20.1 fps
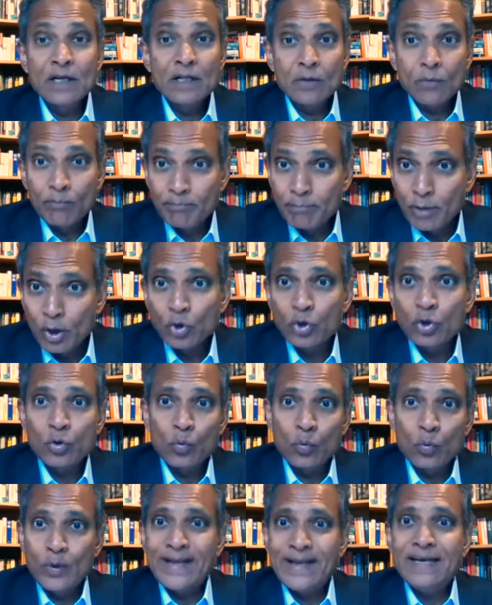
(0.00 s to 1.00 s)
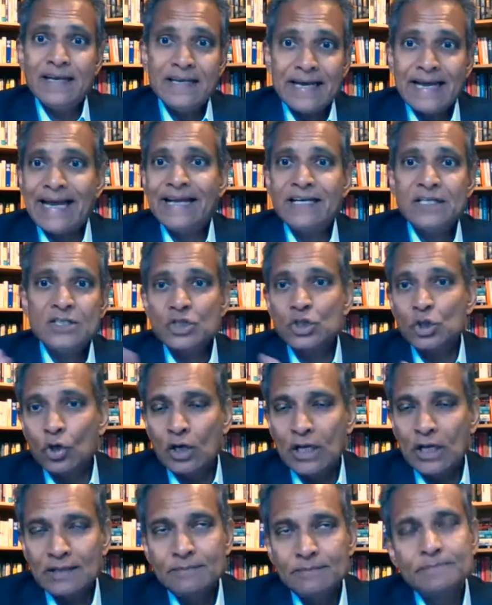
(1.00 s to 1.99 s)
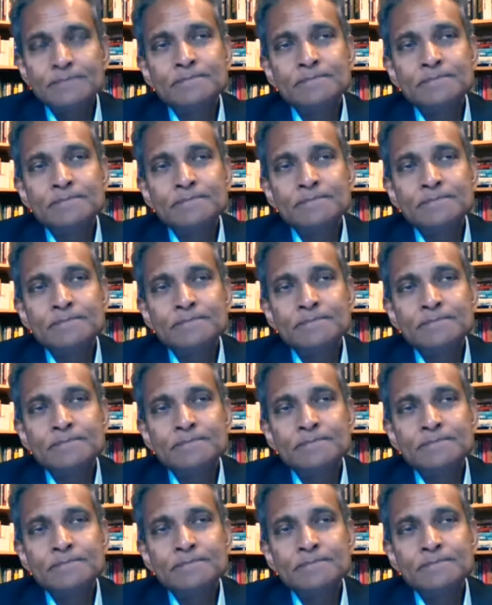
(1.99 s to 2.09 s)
both wind and solar.